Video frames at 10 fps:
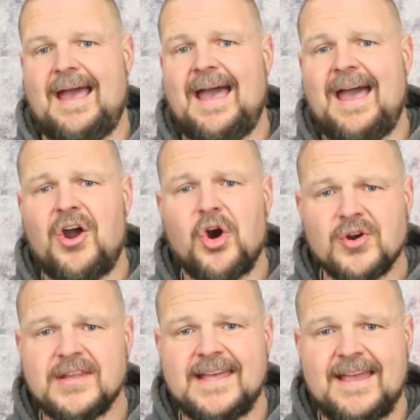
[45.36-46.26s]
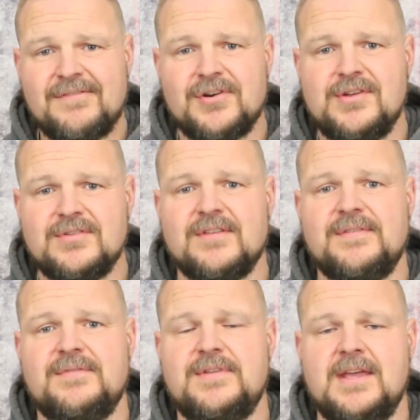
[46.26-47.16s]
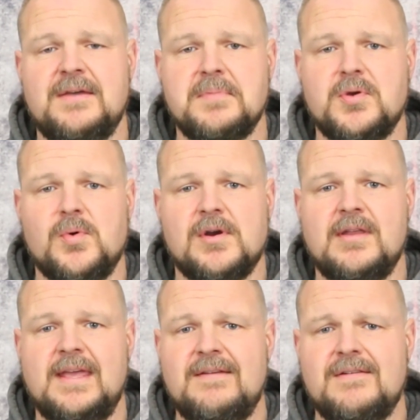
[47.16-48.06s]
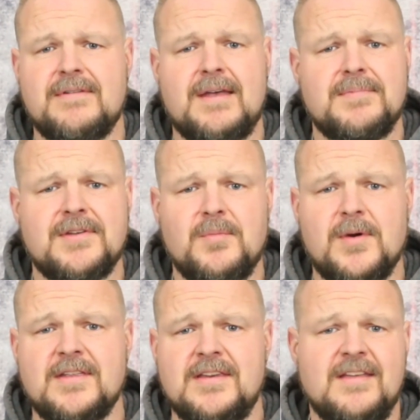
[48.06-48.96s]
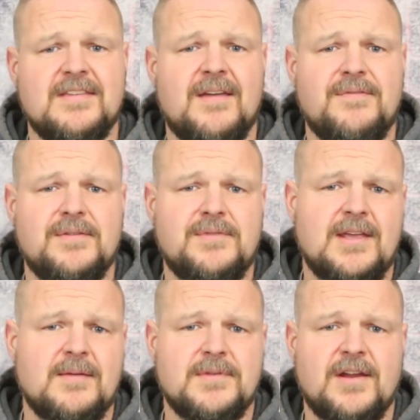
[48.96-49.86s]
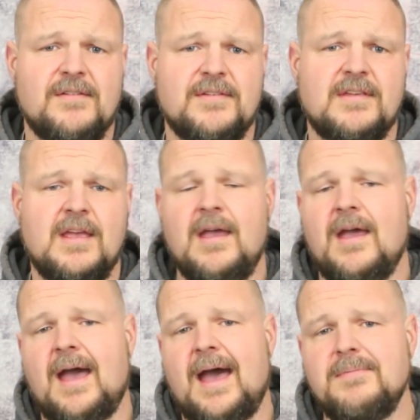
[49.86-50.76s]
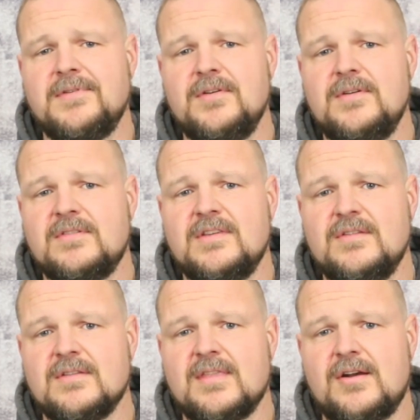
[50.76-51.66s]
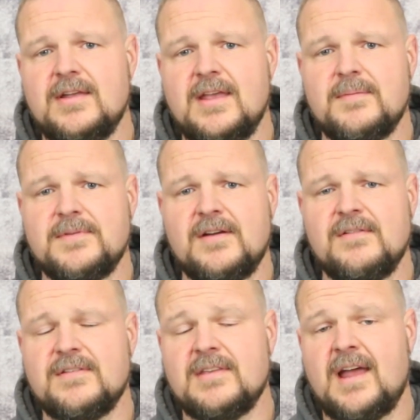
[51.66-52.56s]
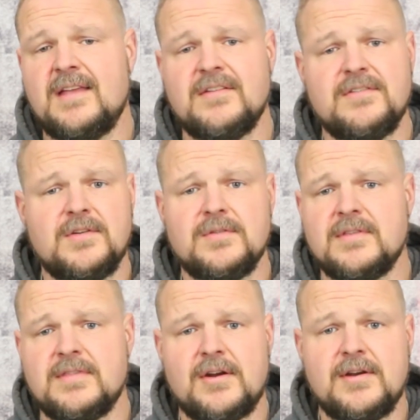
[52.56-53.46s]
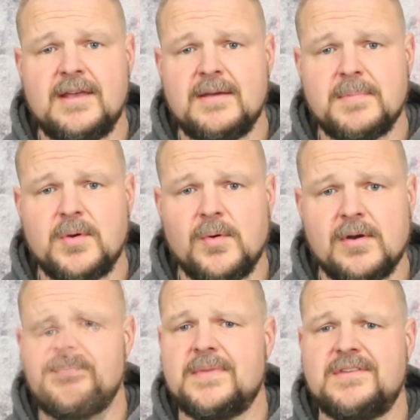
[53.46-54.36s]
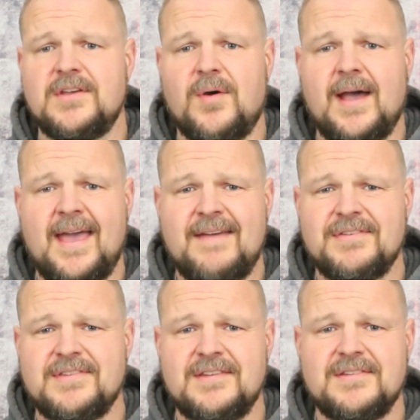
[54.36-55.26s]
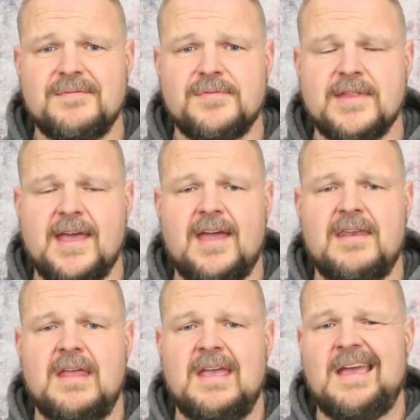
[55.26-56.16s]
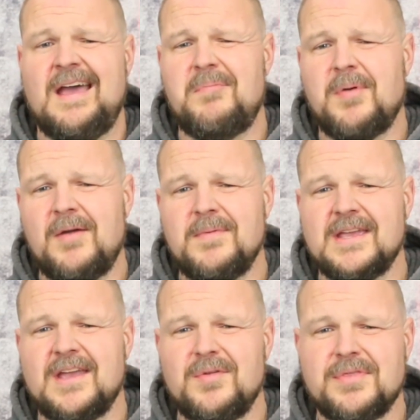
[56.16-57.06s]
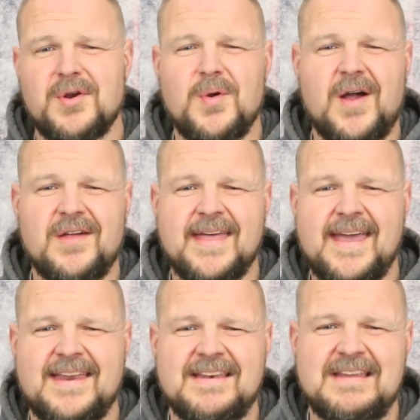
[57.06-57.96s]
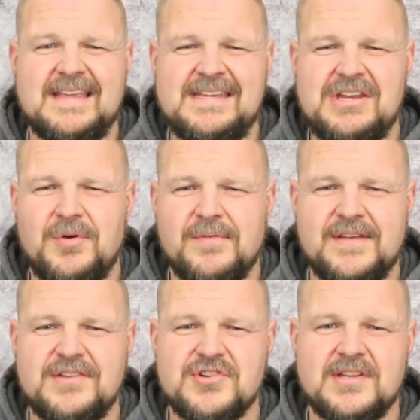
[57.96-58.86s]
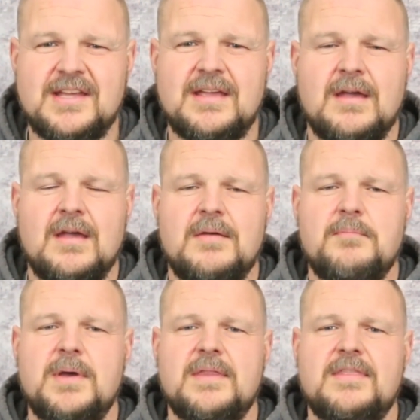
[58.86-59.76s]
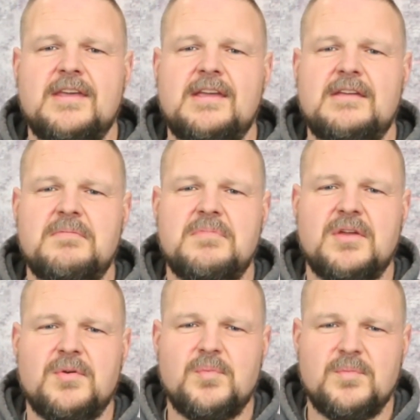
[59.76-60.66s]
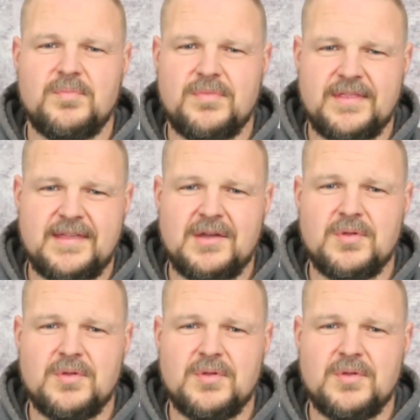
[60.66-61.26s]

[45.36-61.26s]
I hardly ever use the 50 amp cord. Even if I'm somewhere that does have 50 amp service, I'm so used to using 30 amp service that I just use the 30 amp cord. And so I have a system for that. I'll probably go through all that, you know, eventually. But the, the, the thing